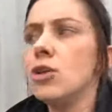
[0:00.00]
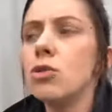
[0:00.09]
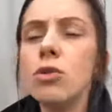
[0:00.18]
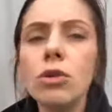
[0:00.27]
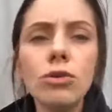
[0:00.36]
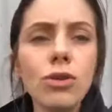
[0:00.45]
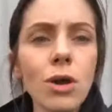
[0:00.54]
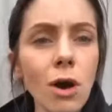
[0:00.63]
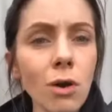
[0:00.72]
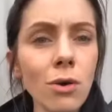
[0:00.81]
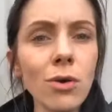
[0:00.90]
You will
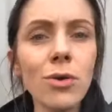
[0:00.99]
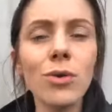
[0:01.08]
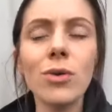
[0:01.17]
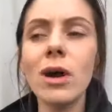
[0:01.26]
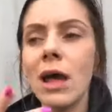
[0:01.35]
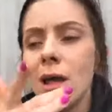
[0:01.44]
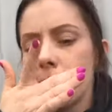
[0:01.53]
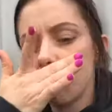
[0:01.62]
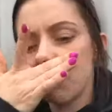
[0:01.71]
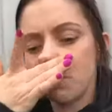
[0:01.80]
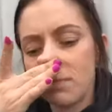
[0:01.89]
know
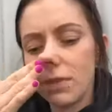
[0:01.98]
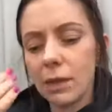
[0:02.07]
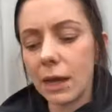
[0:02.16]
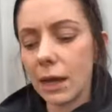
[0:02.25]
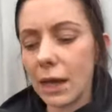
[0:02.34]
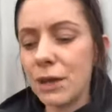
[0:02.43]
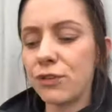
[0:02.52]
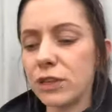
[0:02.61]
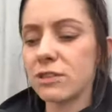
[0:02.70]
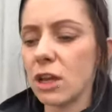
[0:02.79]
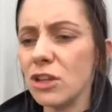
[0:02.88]
if
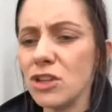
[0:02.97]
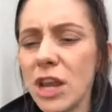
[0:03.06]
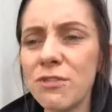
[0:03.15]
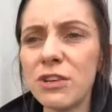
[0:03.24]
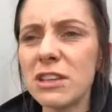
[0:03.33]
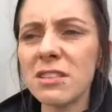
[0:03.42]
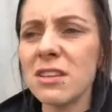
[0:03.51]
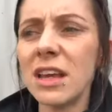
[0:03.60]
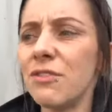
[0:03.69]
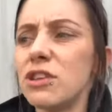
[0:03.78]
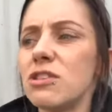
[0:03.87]

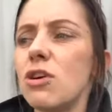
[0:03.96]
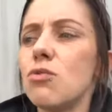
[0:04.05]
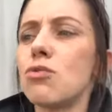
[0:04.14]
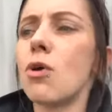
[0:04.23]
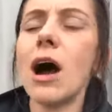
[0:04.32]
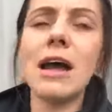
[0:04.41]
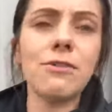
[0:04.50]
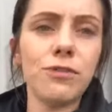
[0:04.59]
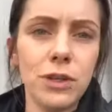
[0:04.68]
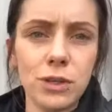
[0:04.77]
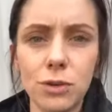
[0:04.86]
it's not
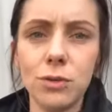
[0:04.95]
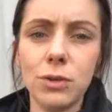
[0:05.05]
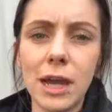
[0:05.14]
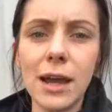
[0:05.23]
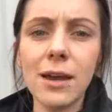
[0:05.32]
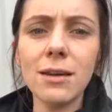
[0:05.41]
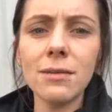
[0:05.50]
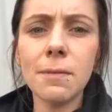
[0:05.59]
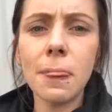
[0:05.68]
right for you, yeah?